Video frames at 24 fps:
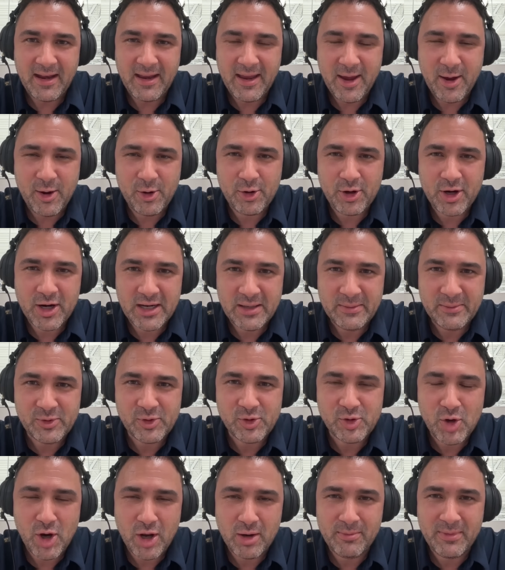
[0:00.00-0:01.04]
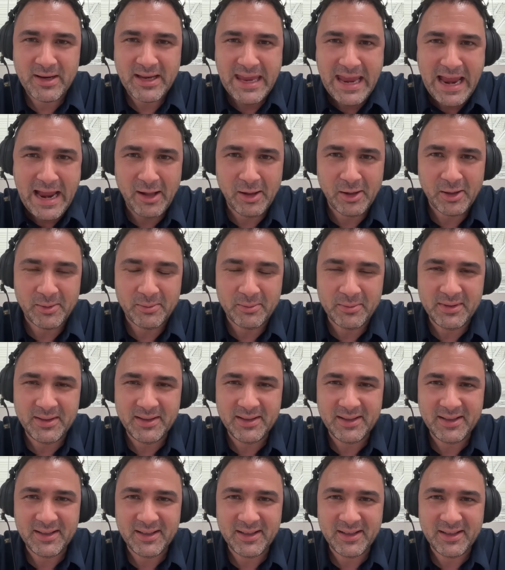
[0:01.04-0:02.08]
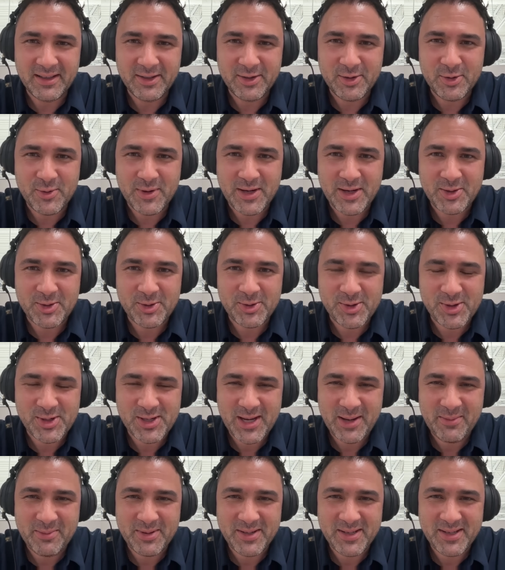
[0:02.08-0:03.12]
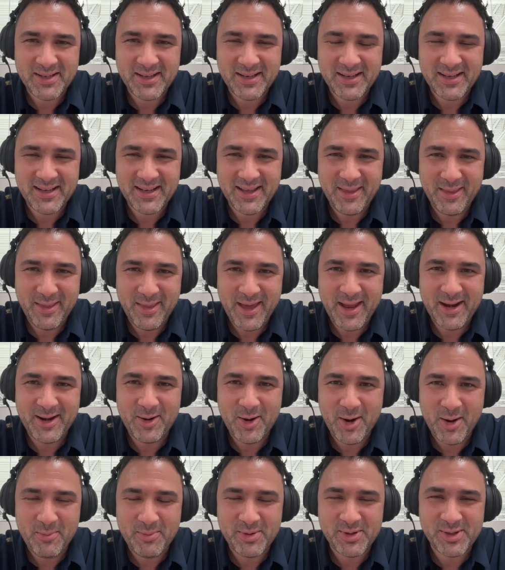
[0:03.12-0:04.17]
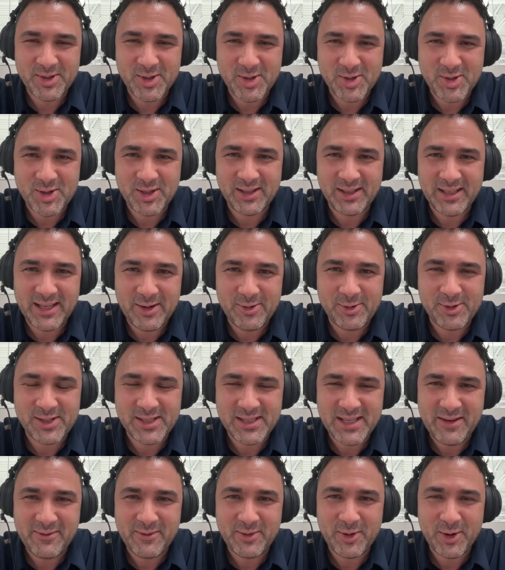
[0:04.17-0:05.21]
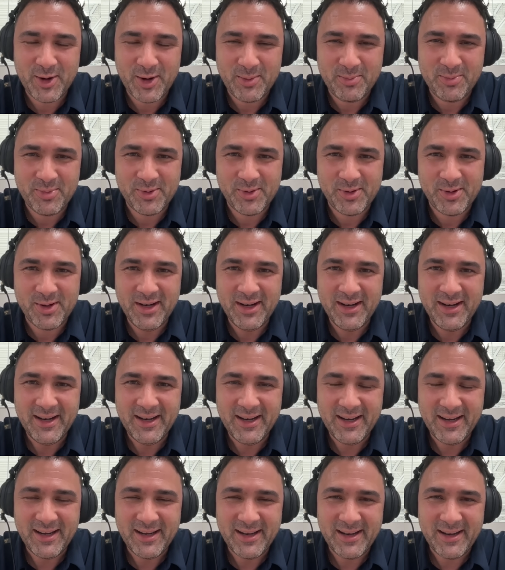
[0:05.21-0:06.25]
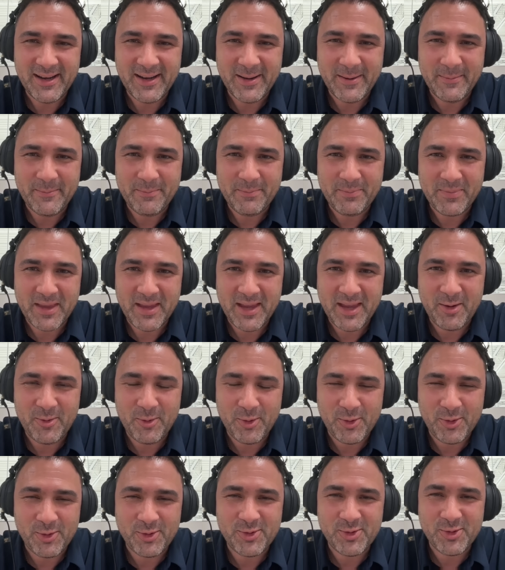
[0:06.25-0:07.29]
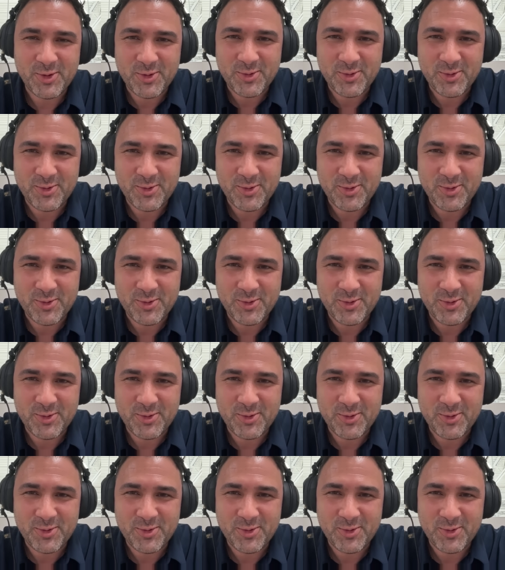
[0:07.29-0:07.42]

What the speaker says: and here comes John McCallum to intercept then opposition leader Stephen Harper in